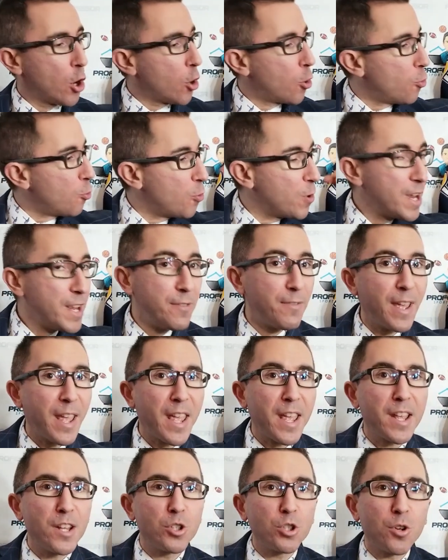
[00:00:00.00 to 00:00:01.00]

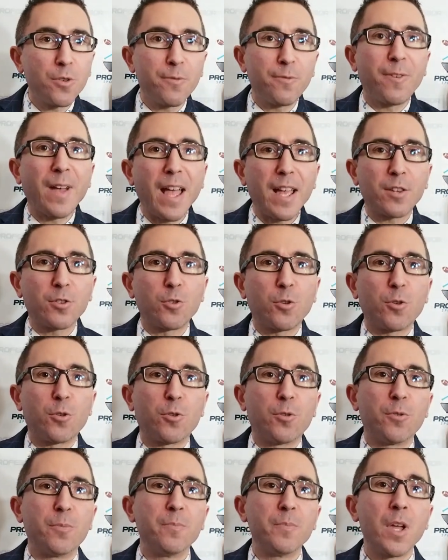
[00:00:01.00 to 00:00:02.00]
revenge
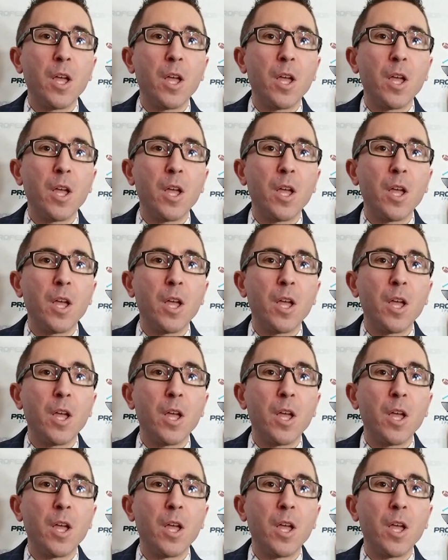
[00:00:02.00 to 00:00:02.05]
factor,